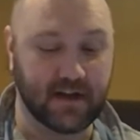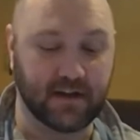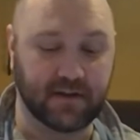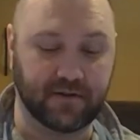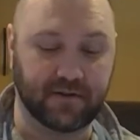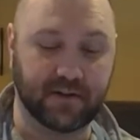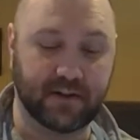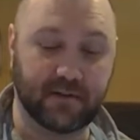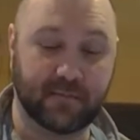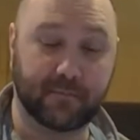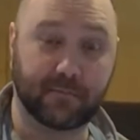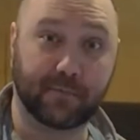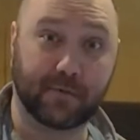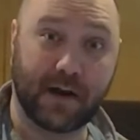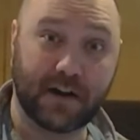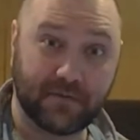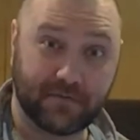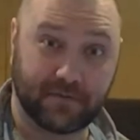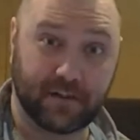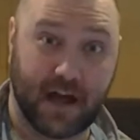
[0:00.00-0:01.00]
You need
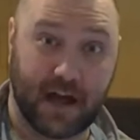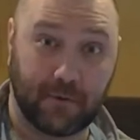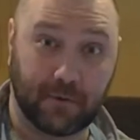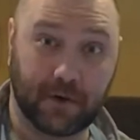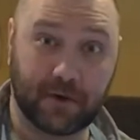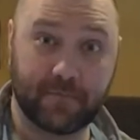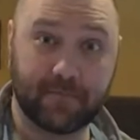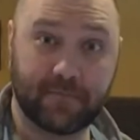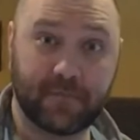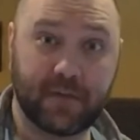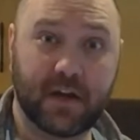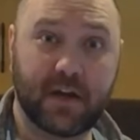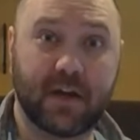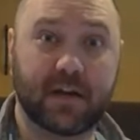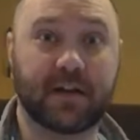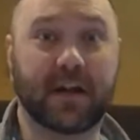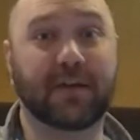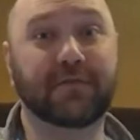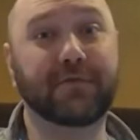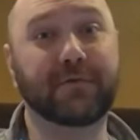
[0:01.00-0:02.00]
bread flour.
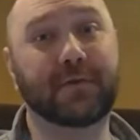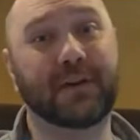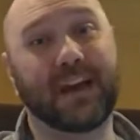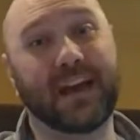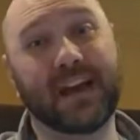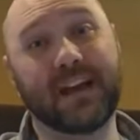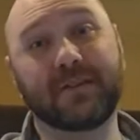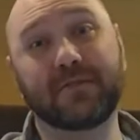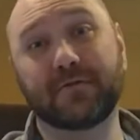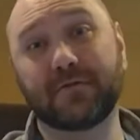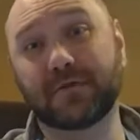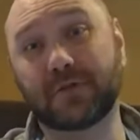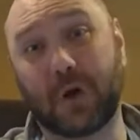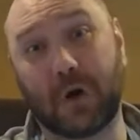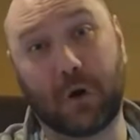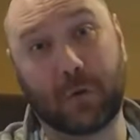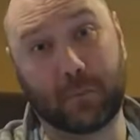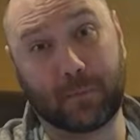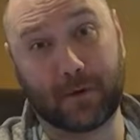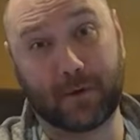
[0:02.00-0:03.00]
Now you can use
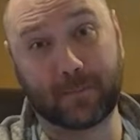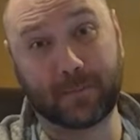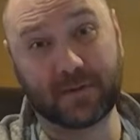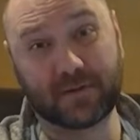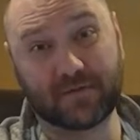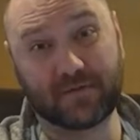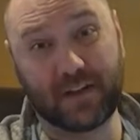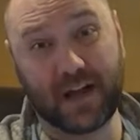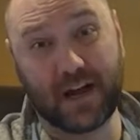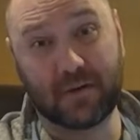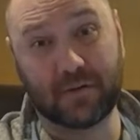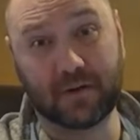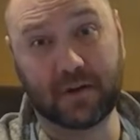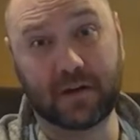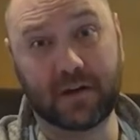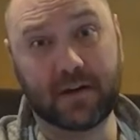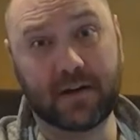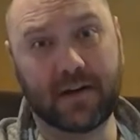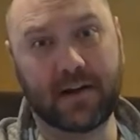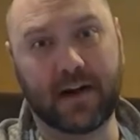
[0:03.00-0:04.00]
all-purpose
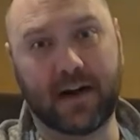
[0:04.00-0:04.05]
flour,